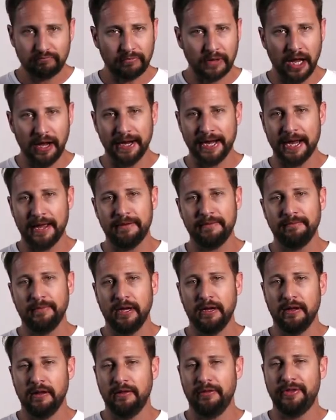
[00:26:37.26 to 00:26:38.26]
again,
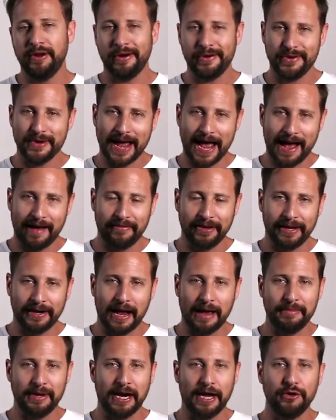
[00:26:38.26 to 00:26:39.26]
there you have it.
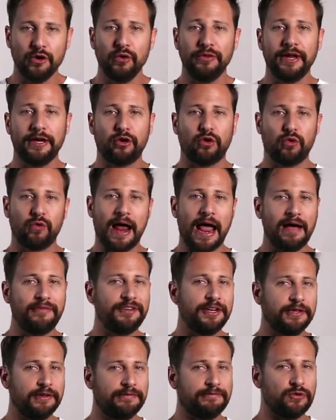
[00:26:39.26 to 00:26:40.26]
I mean, I know that
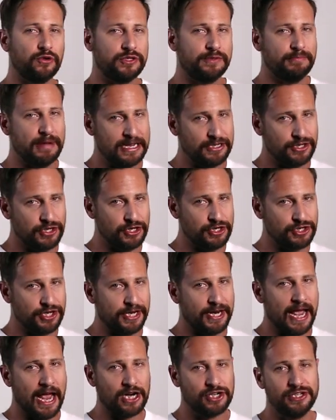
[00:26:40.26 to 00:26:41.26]
crafting the first message
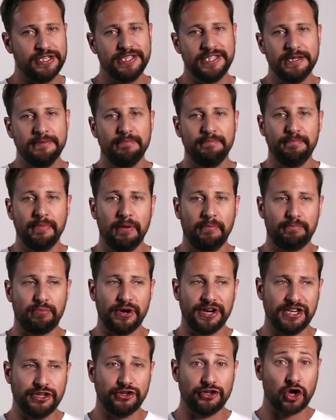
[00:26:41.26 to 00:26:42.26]
can actually seem
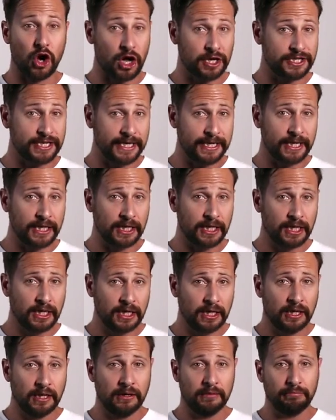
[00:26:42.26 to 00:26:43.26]
pretty daunting,
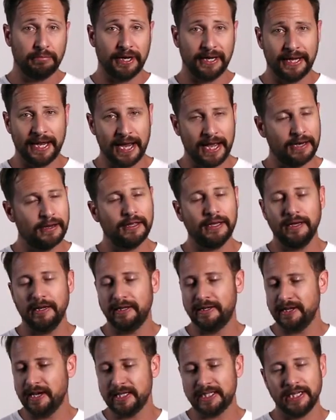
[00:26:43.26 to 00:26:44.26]
but again,
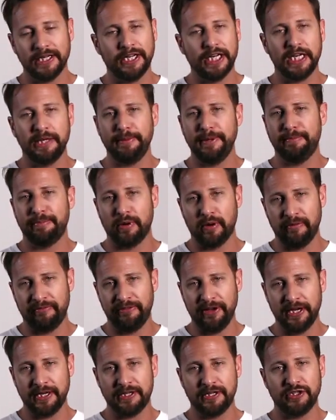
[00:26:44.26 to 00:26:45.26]
it doesn't need to be
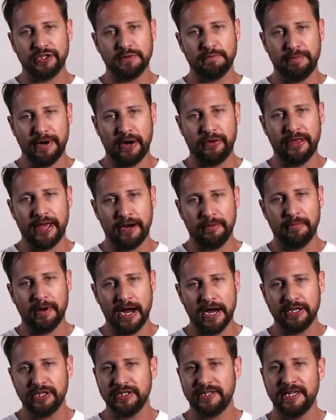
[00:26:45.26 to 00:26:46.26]
perfect. Just bear that in
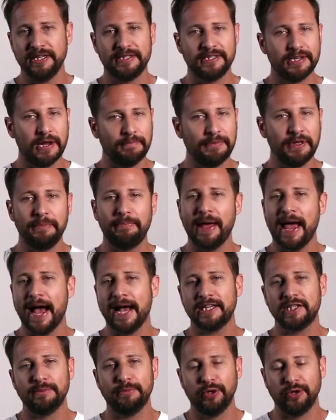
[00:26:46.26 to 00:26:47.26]
mind. Just get something
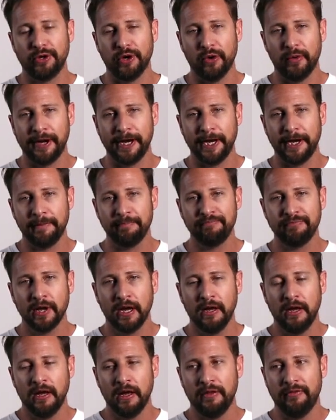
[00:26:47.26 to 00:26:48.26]
passable going
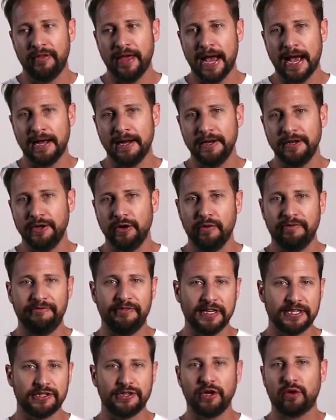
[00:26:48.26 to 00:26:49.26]
that,
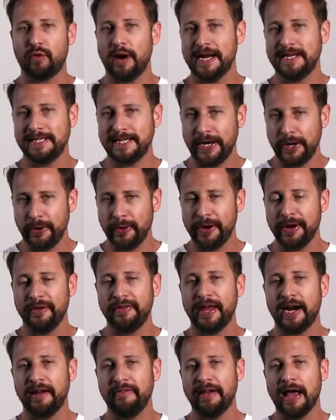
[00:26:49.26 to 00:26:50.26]
fits the criteria
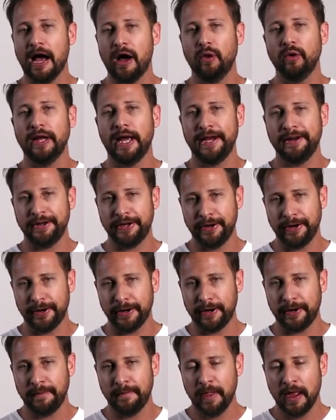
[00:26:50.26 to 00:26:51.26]
that I've outlined
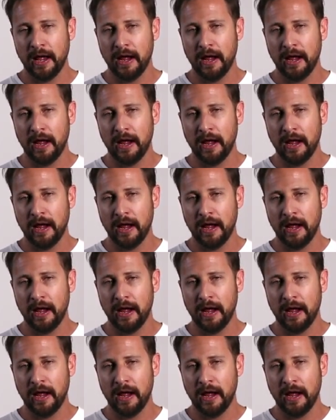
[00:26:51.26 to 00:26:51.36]
here,